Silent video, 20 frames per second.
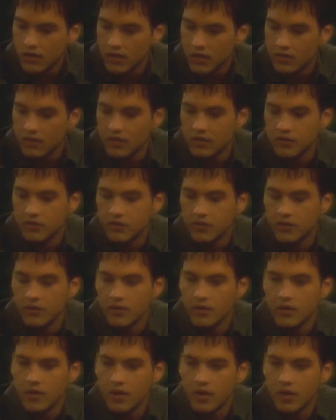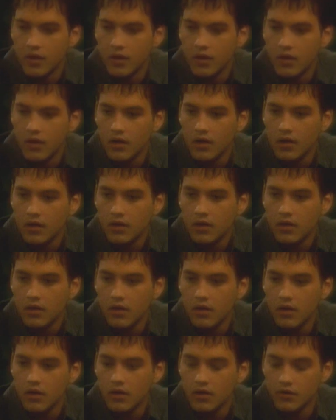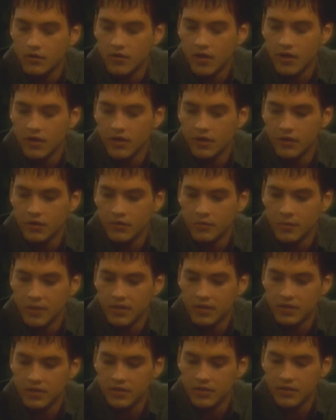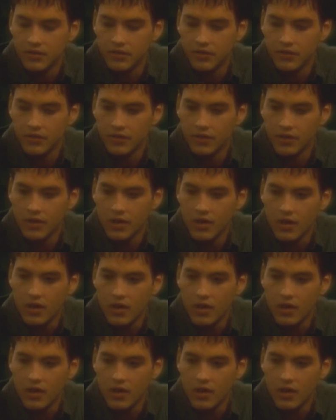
he thinks you're trying to use my sister to